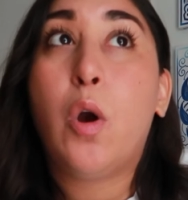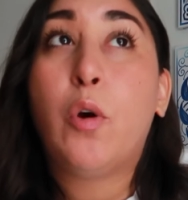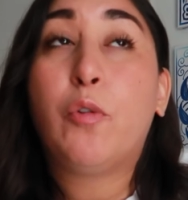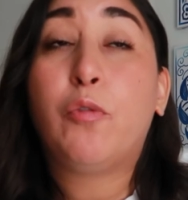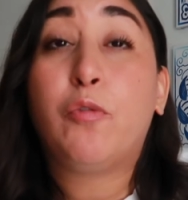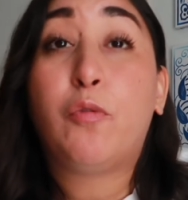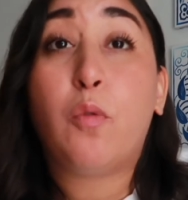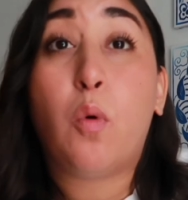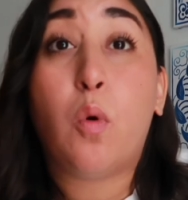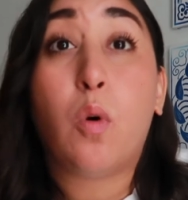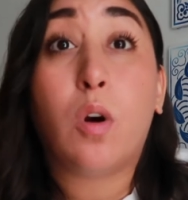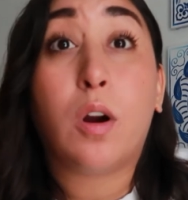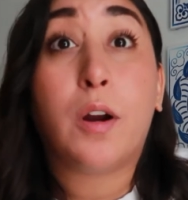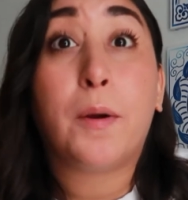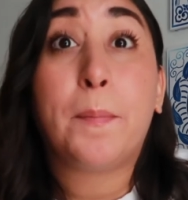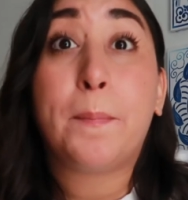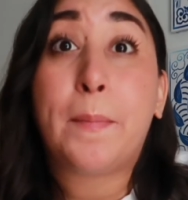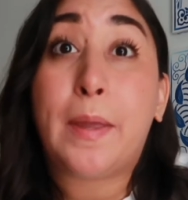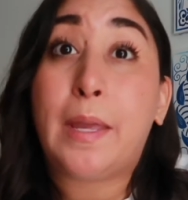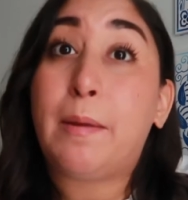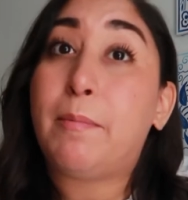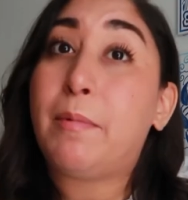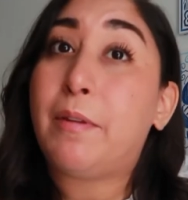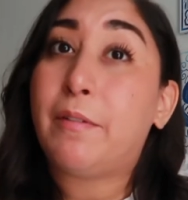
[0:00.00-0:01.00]
4,
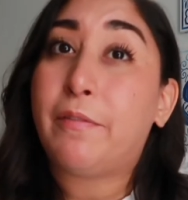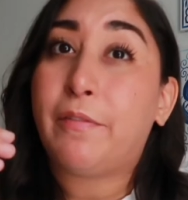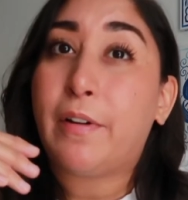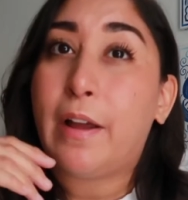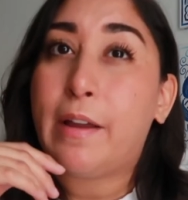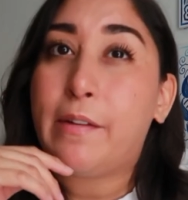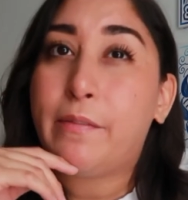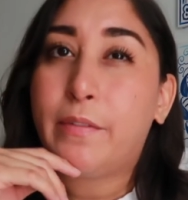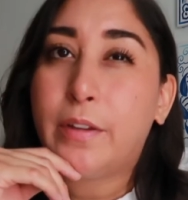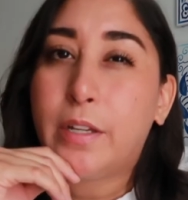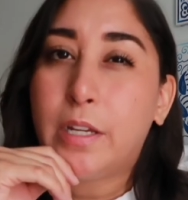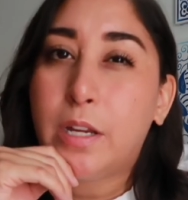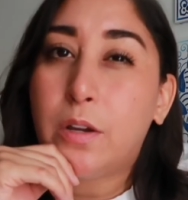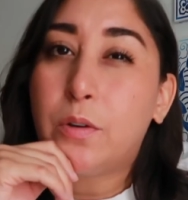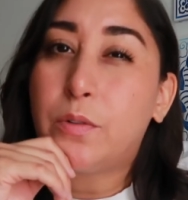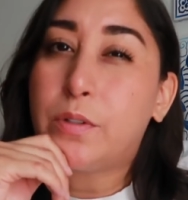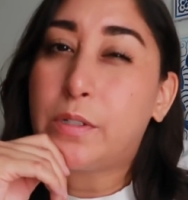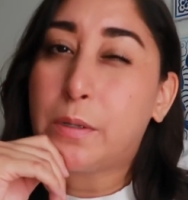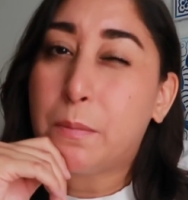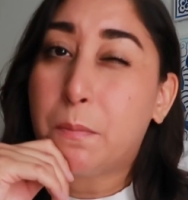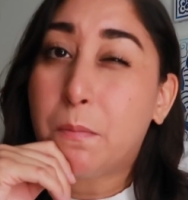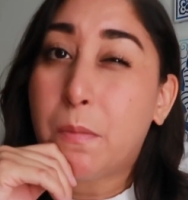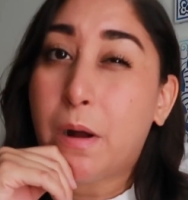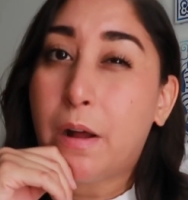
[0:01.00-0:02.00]
maybe 5
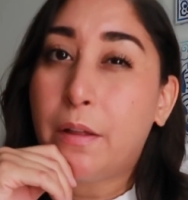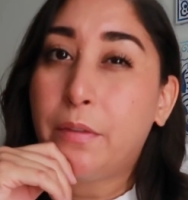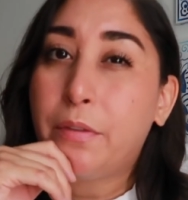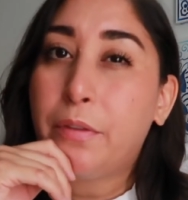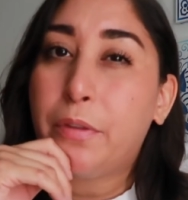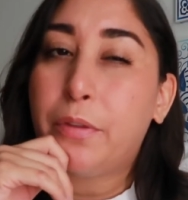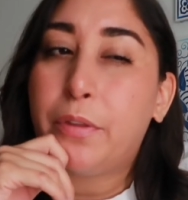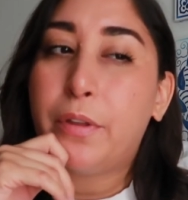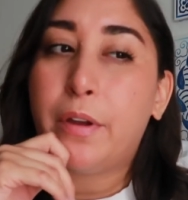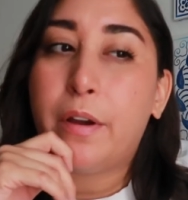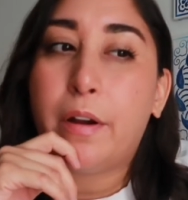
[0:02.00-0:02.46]
videos a month,